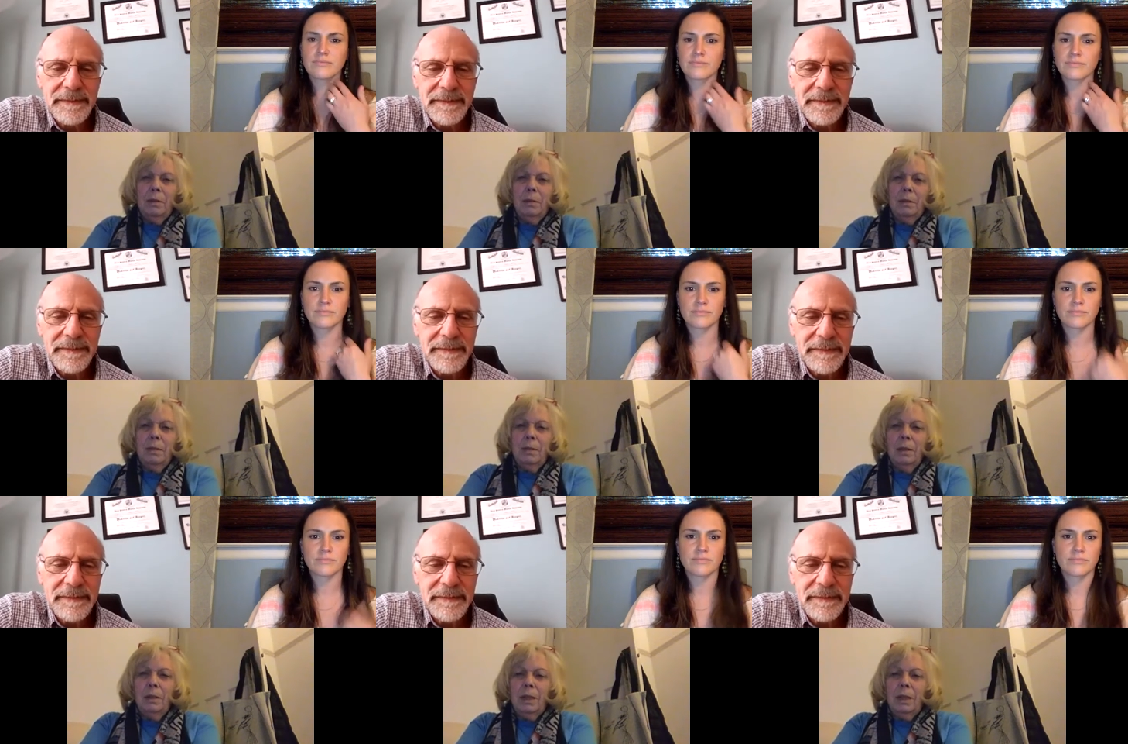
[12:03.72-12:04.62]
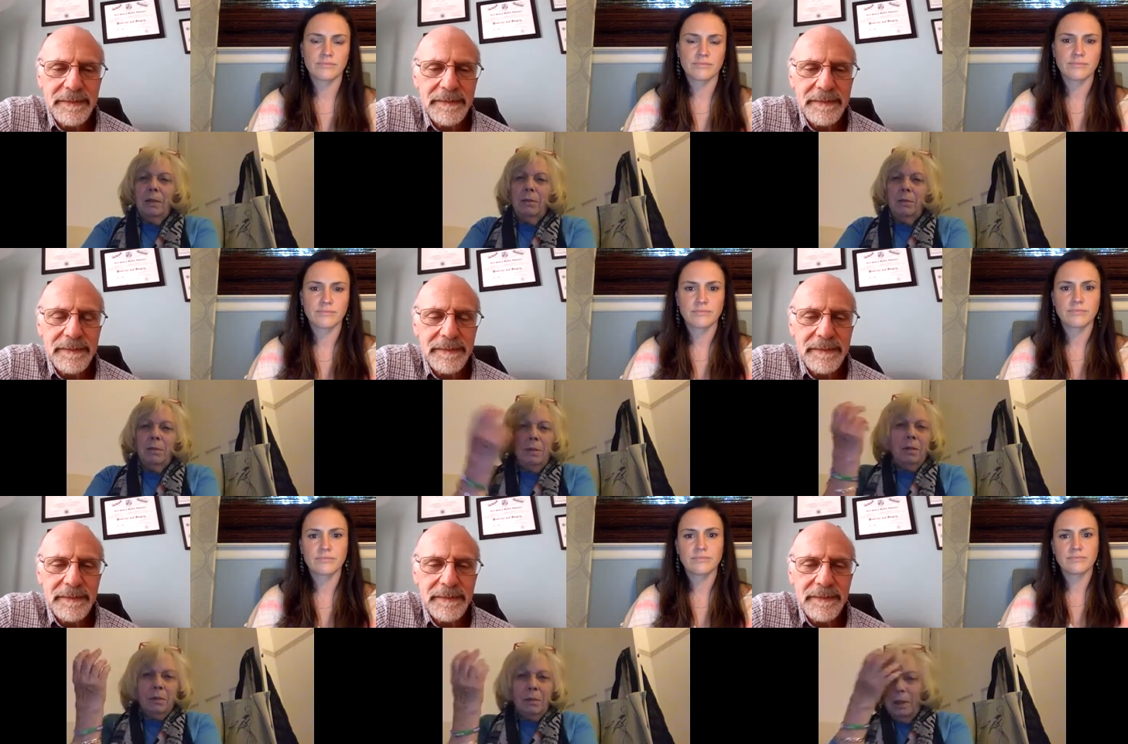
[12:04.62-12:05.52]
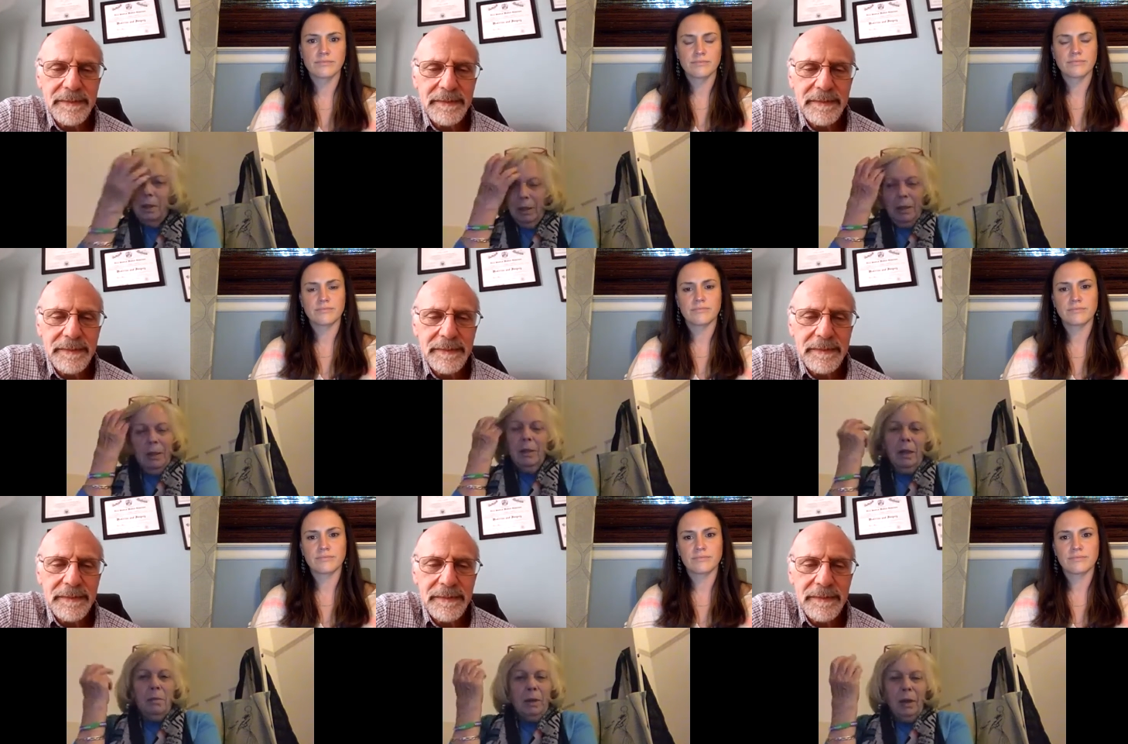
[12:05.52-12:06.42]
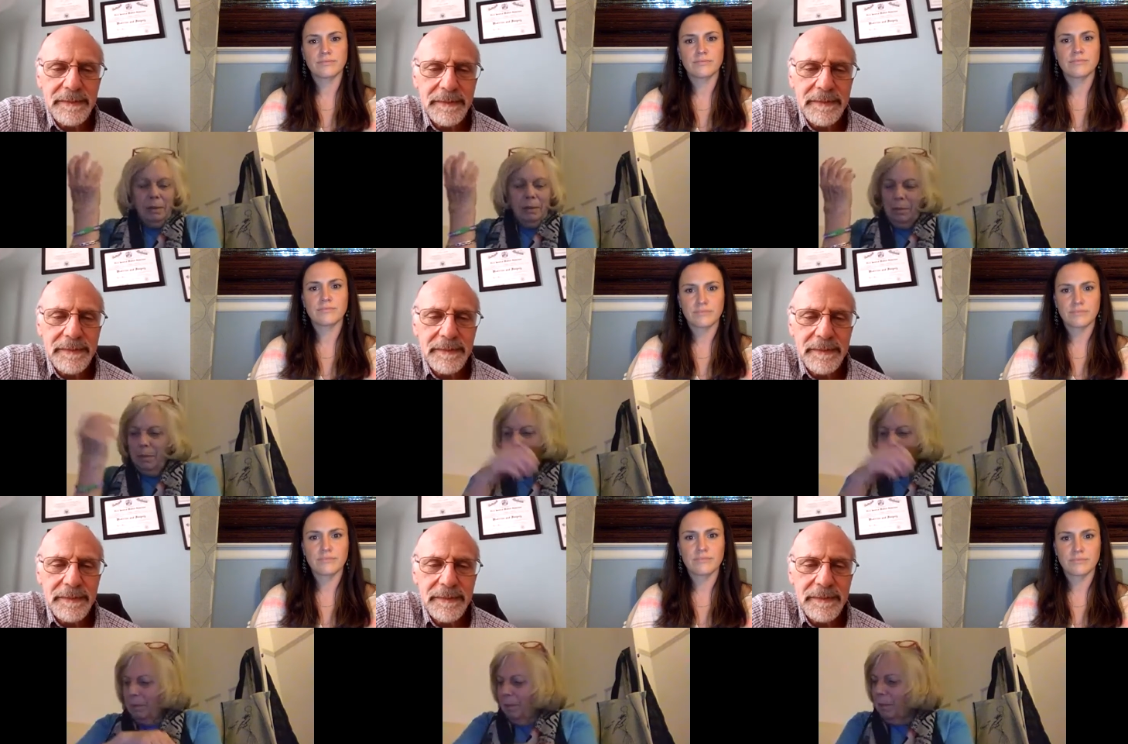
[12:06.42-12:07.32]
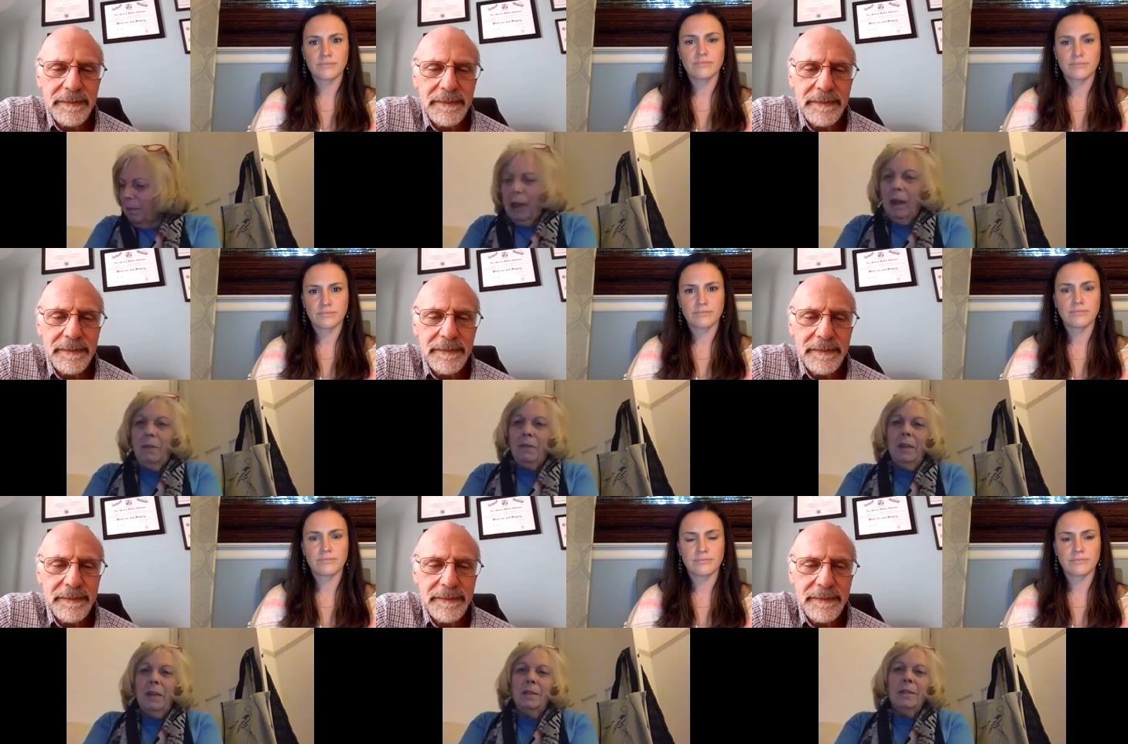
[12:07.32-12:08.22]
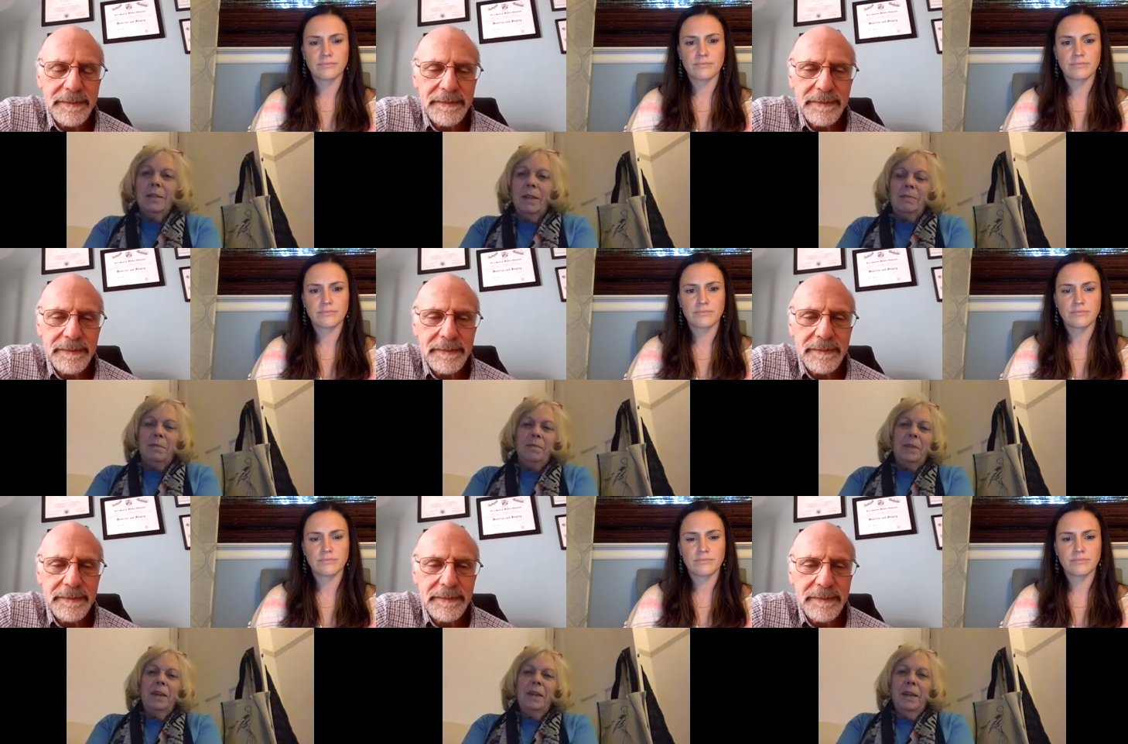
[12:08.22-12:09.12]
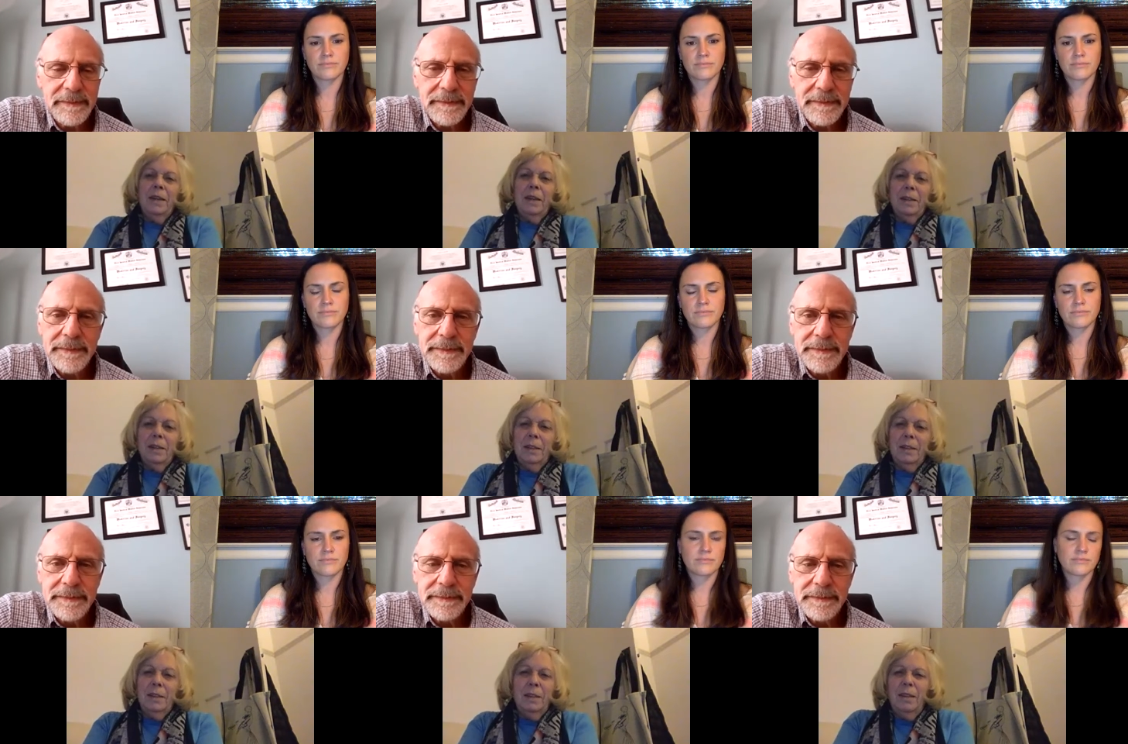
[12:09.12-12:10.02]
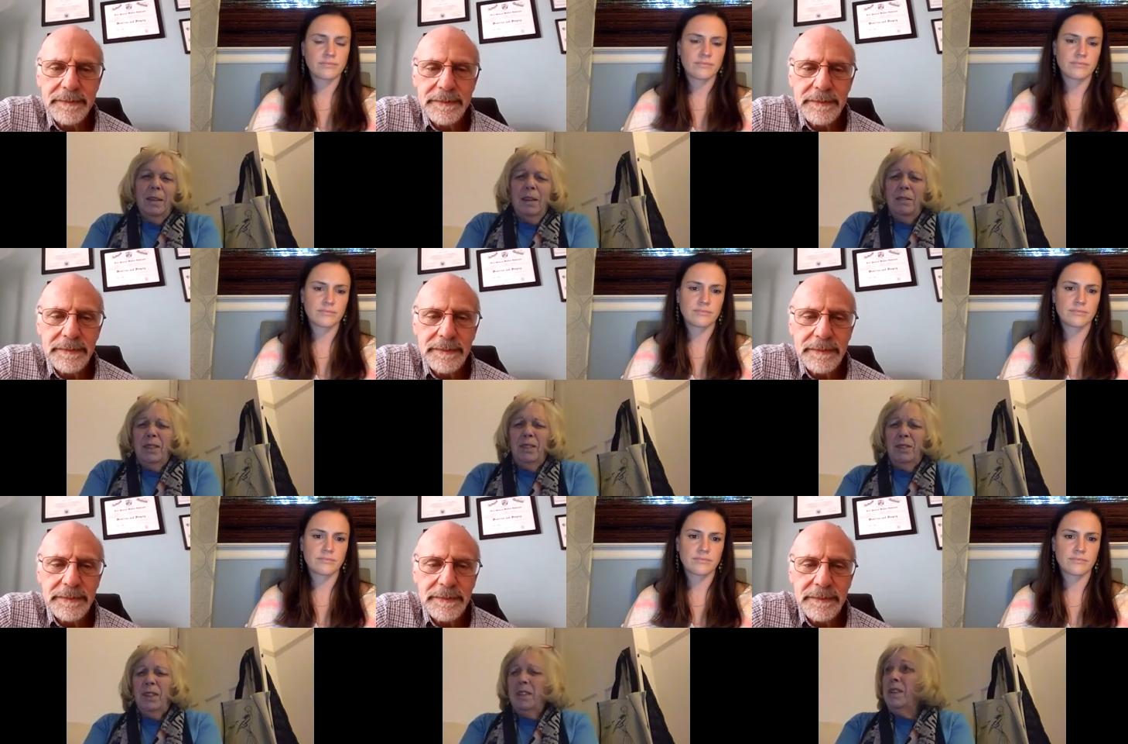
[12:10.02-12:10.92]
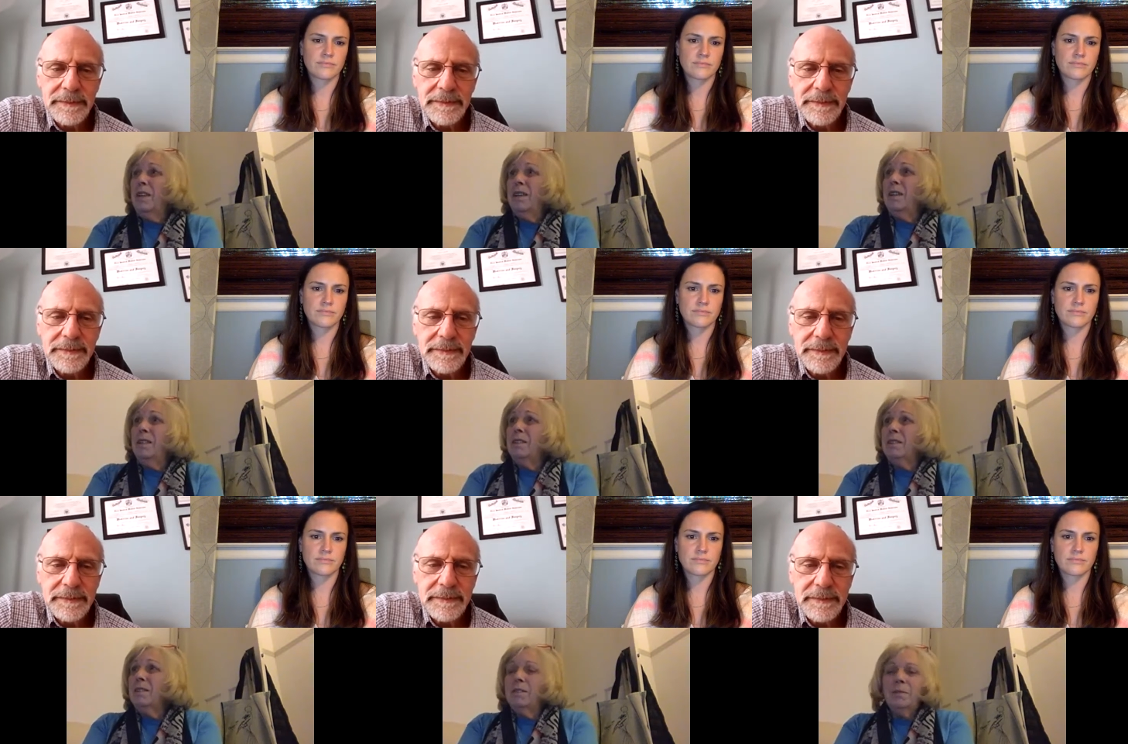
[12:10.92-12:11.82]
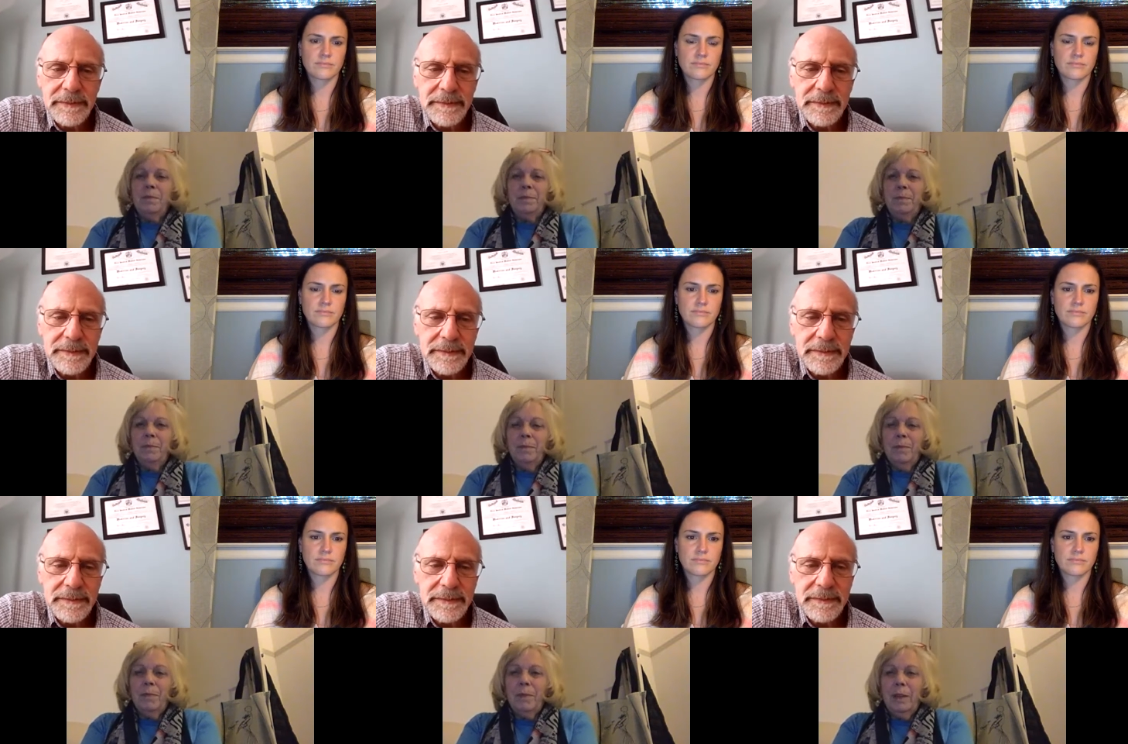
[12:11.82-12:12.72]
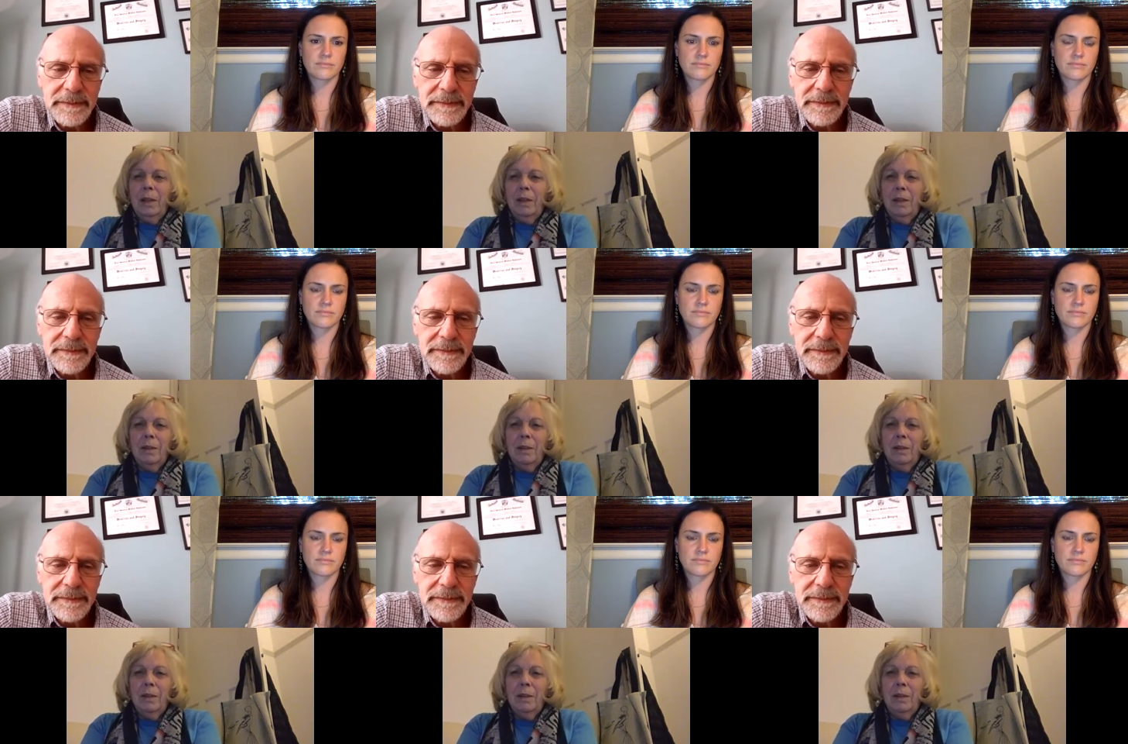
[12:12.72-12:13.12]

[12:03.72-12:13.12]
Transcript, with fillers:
Speaker 1: just and said I thought, you know, I might have it, and you know, I was just treated like like a